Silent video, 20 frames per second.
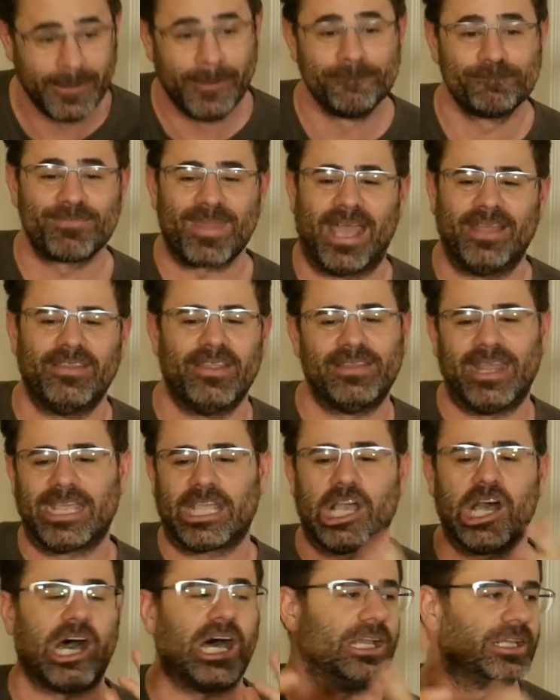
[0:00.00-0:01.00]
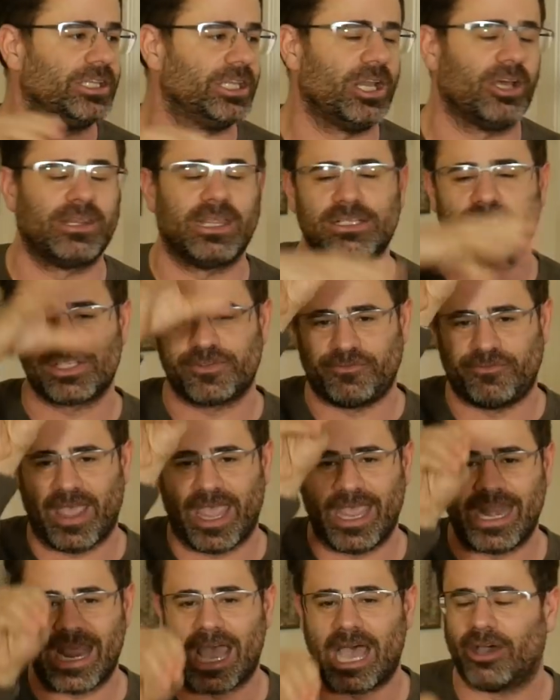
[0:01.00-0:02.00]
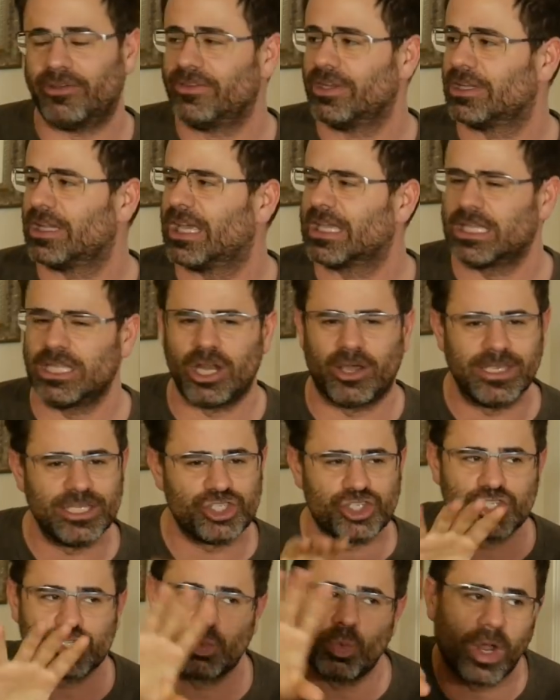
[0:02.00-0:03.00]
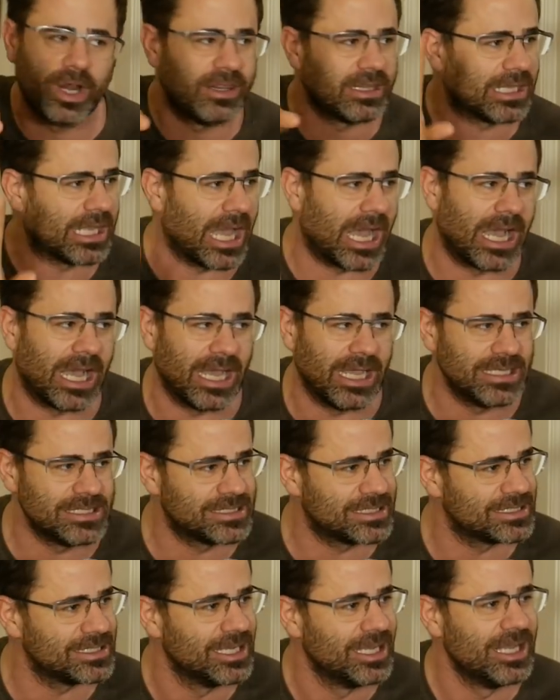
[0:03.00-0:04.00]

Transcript: Yeah. And then they cut, you know, they just fade out and they're like, you know, he's just one of the guys.